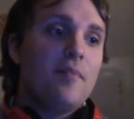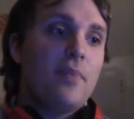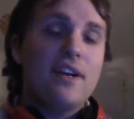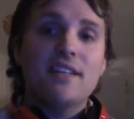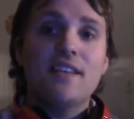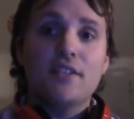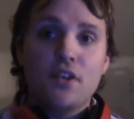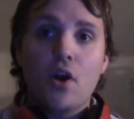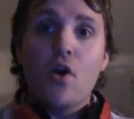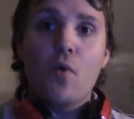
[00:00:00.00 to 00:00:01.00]
but it says
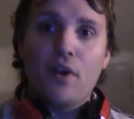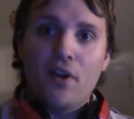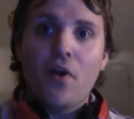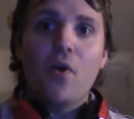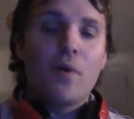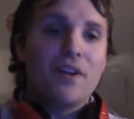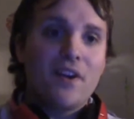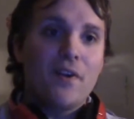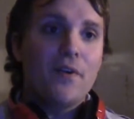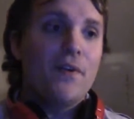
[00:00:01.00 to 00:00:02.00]
go and go
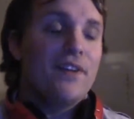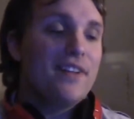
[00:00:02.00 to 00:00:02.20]
and go.